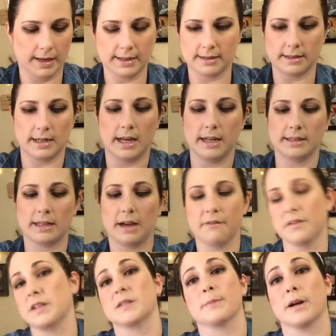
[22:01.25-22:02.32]
It's not as
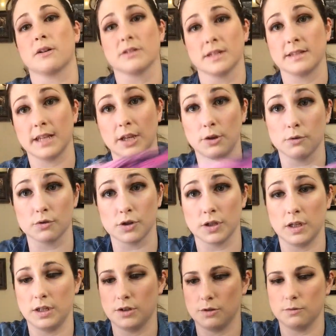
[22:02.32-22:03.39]
heavily speckled as I
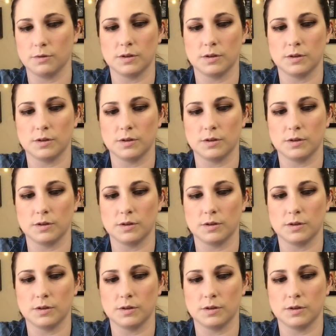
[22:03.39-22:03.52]
usually do.